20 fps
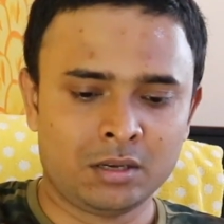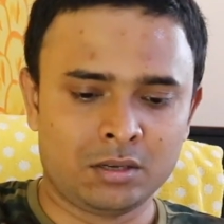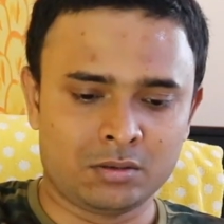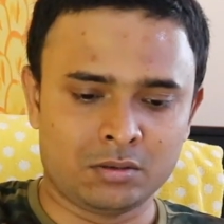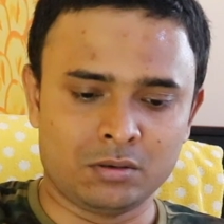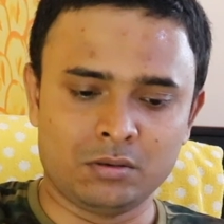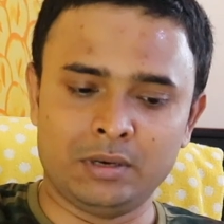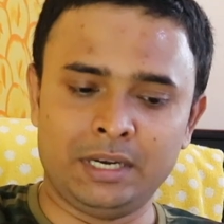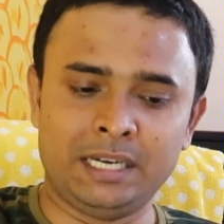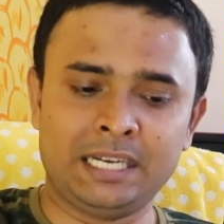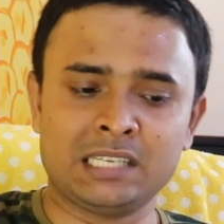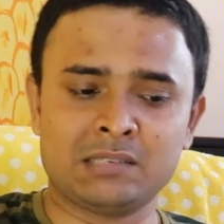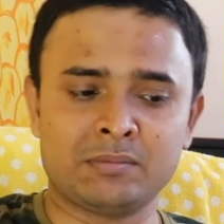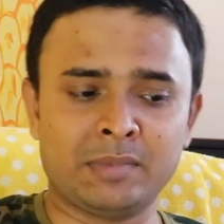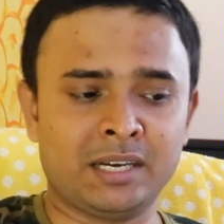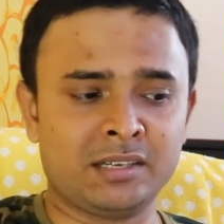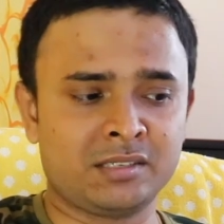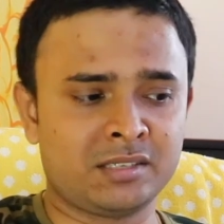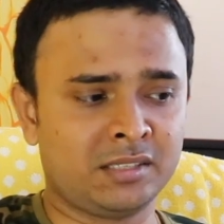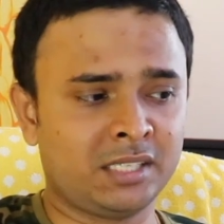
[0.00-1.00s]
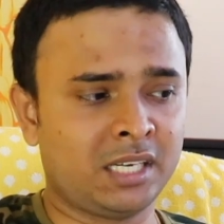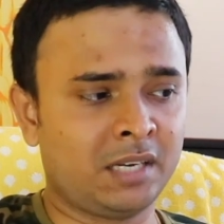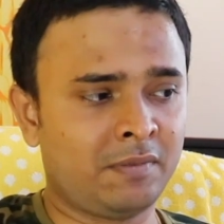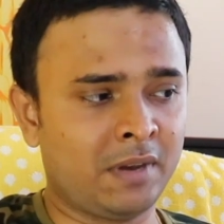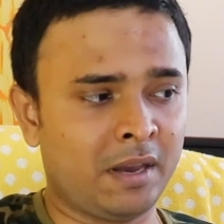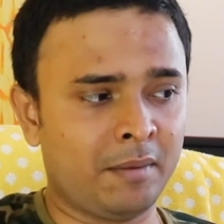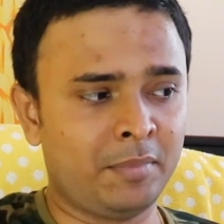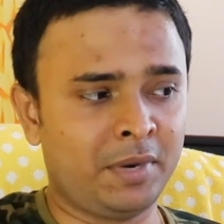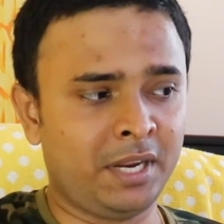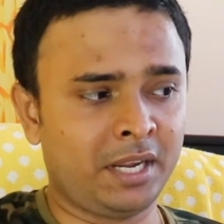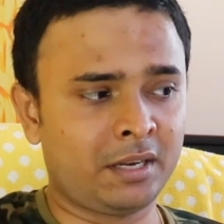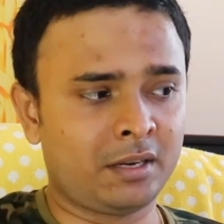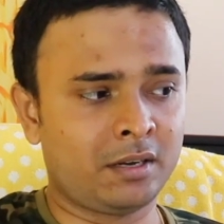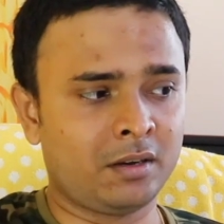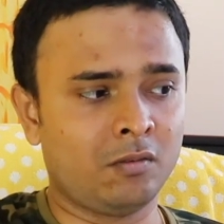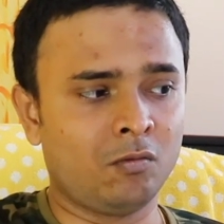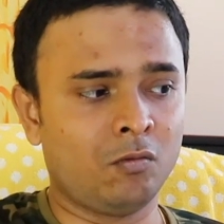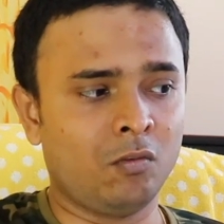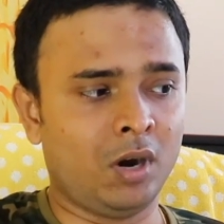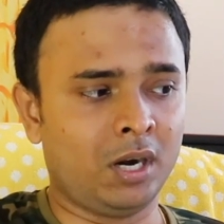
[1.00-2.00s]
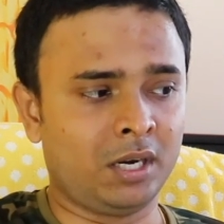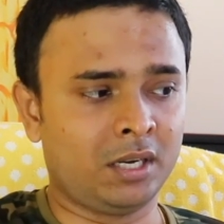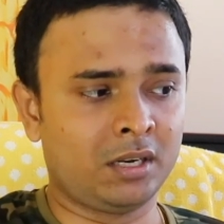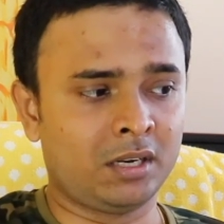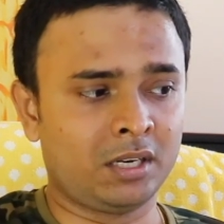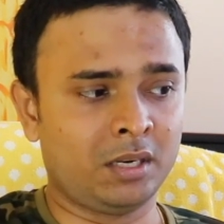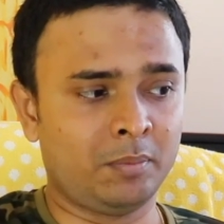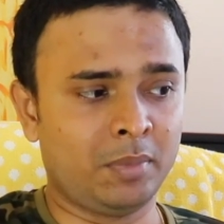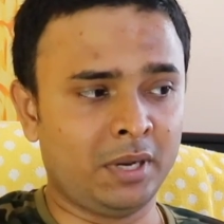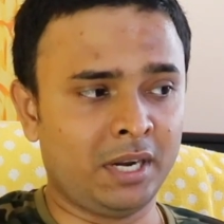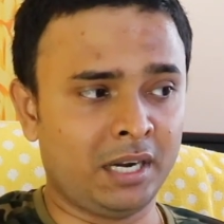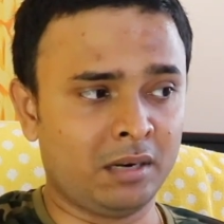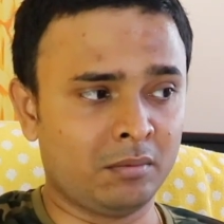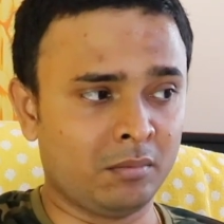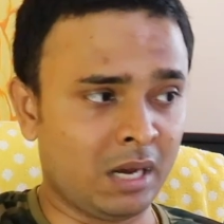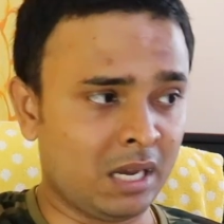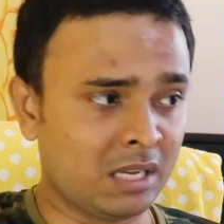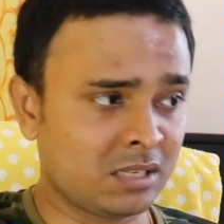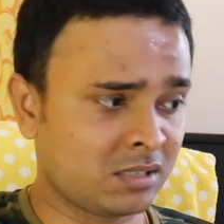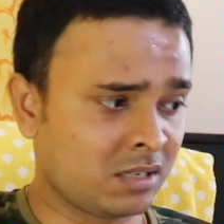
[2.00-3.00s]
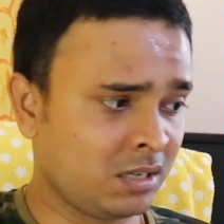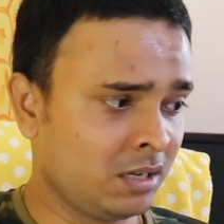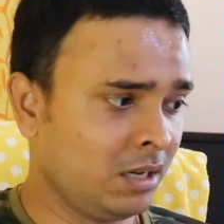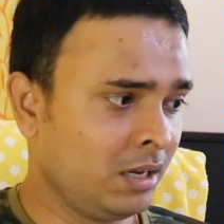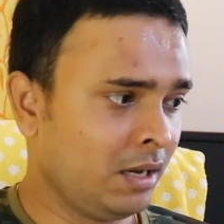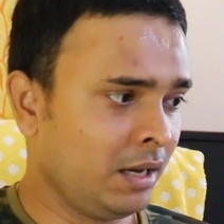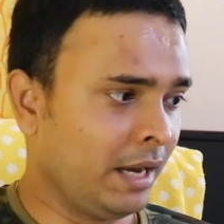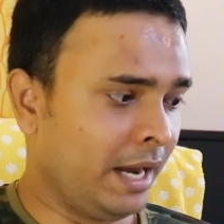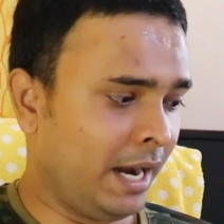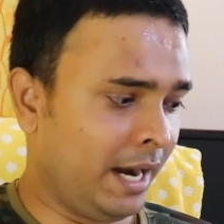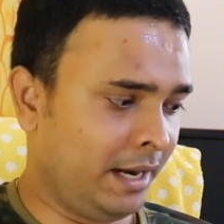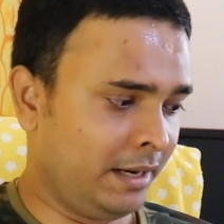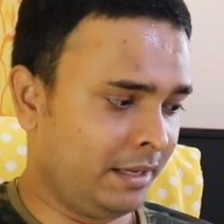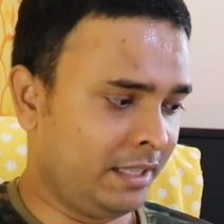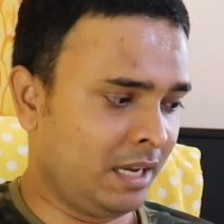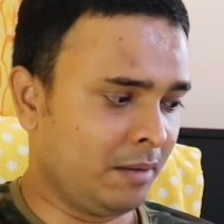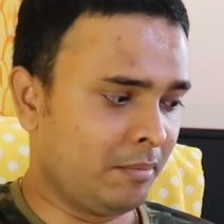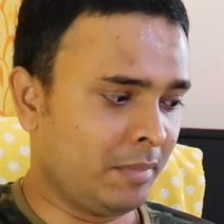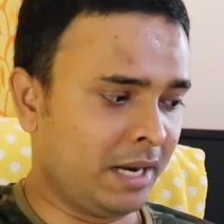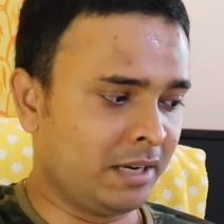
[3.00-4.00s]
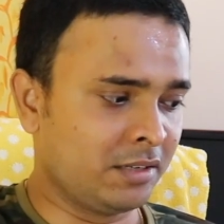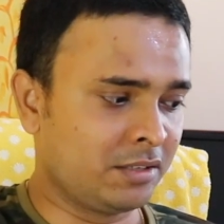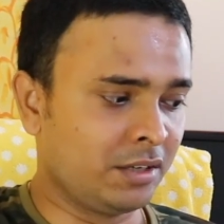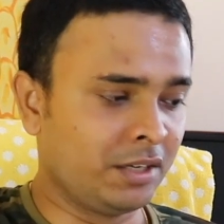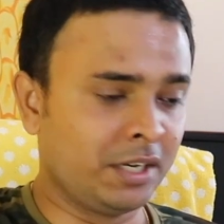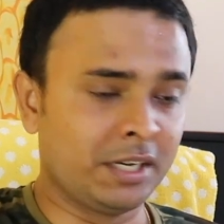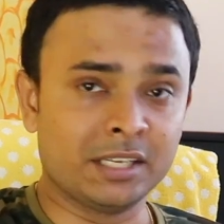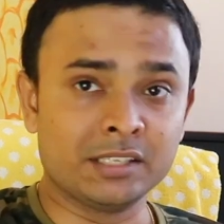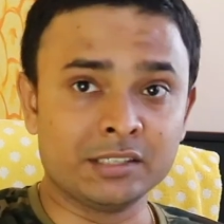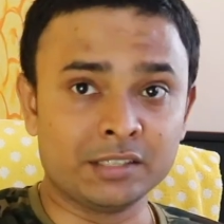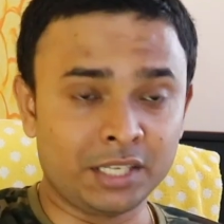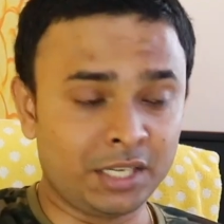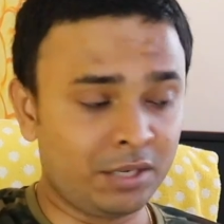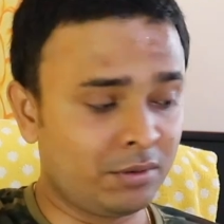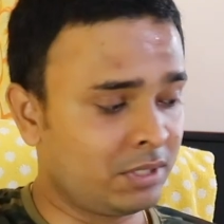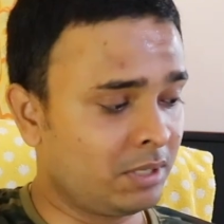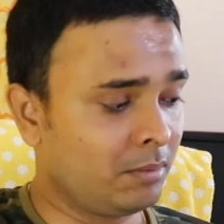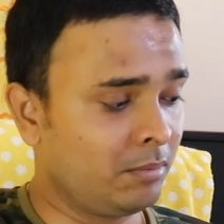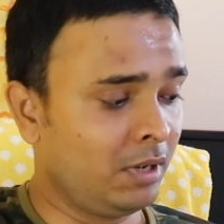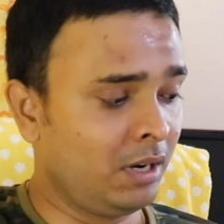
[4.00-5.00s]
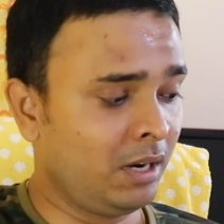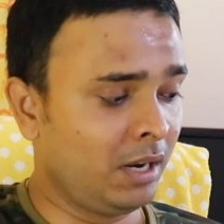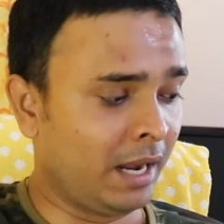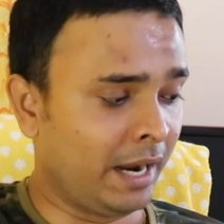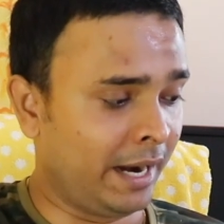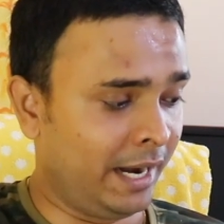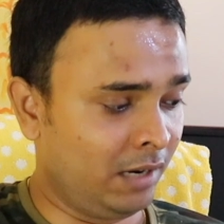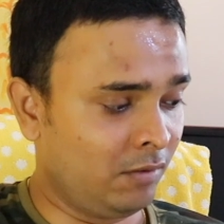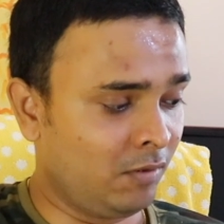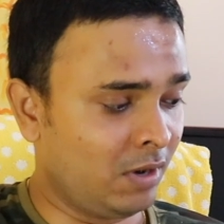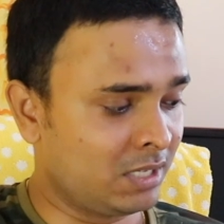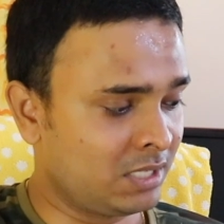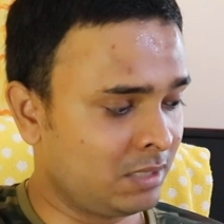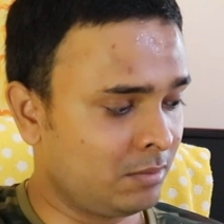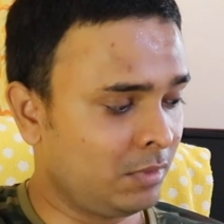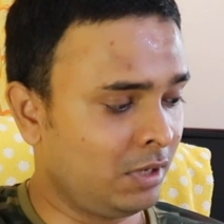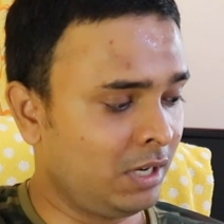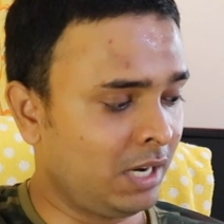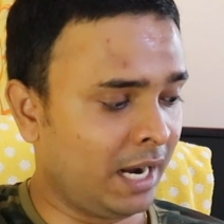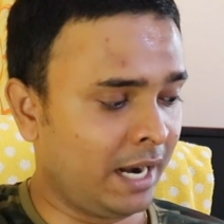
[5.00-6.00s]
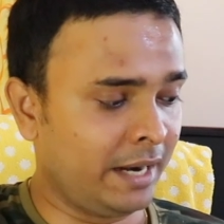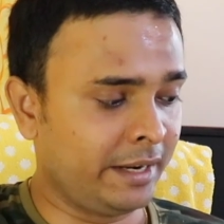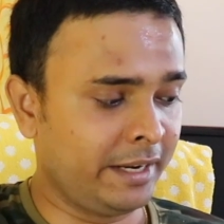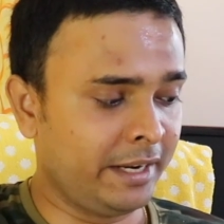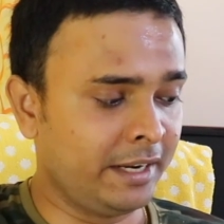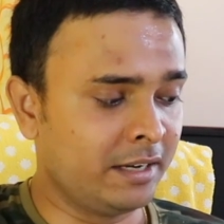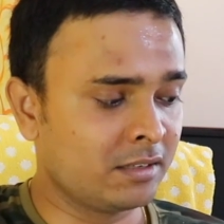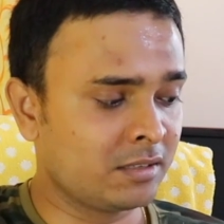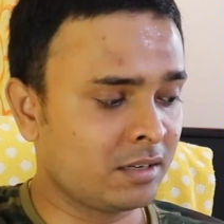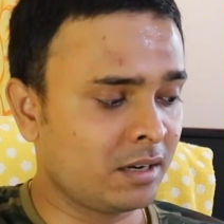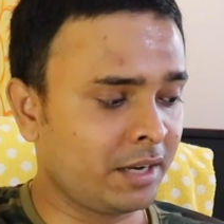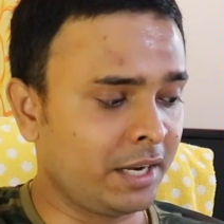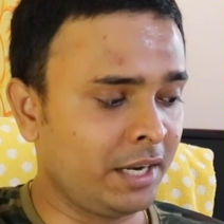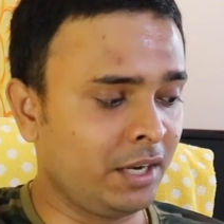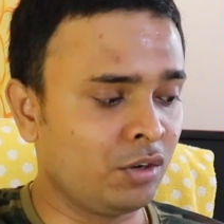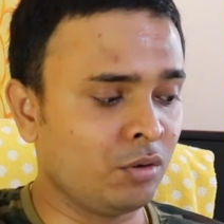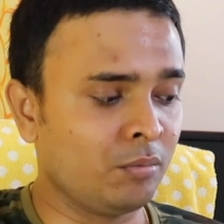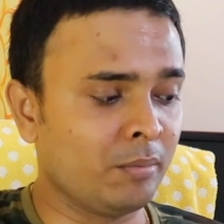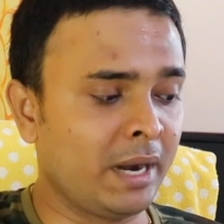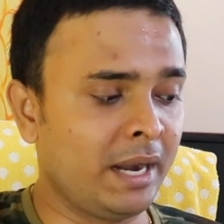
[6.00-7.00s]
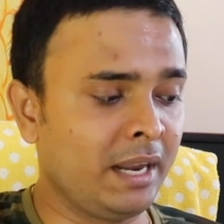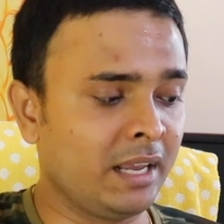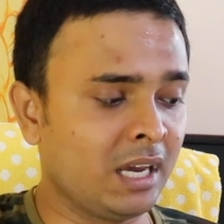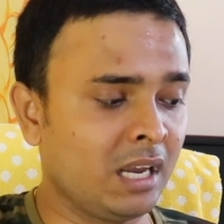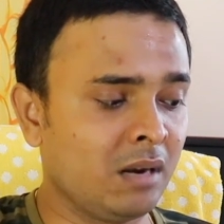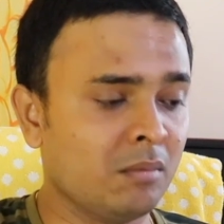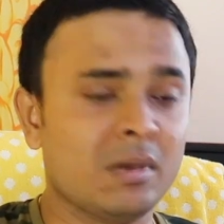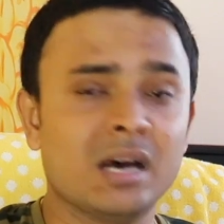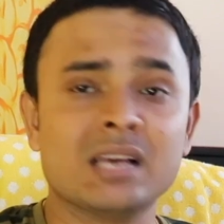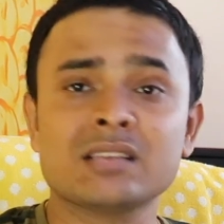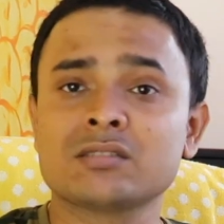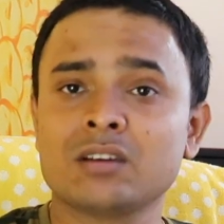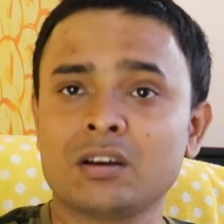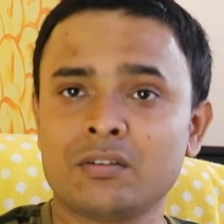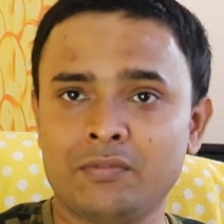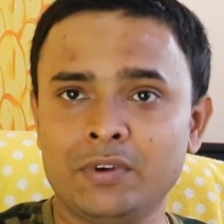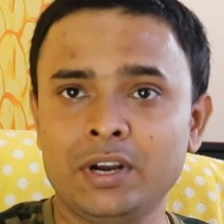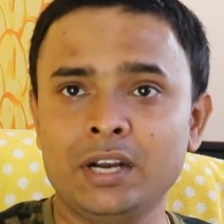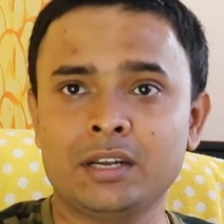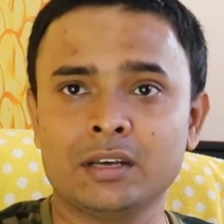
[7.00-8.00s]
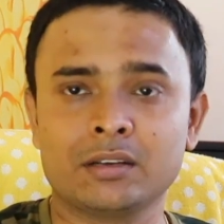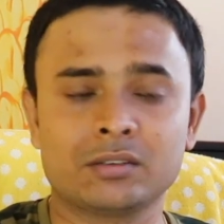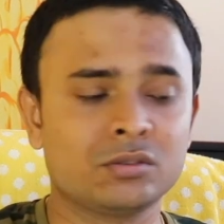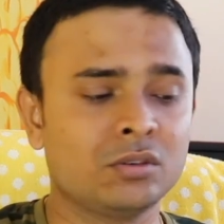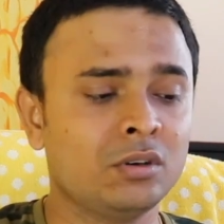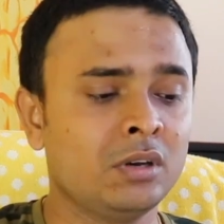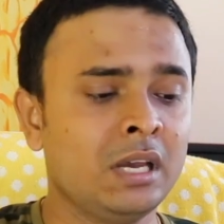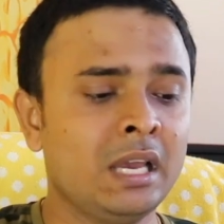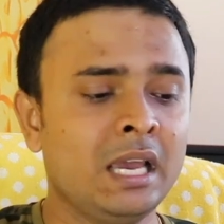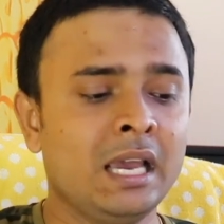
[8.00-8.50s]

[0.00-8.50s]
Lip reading: So it has mentioned that fabric water repellent mask, and they have mentioned it is reusable, hand washable and insert into medical mask or filter. So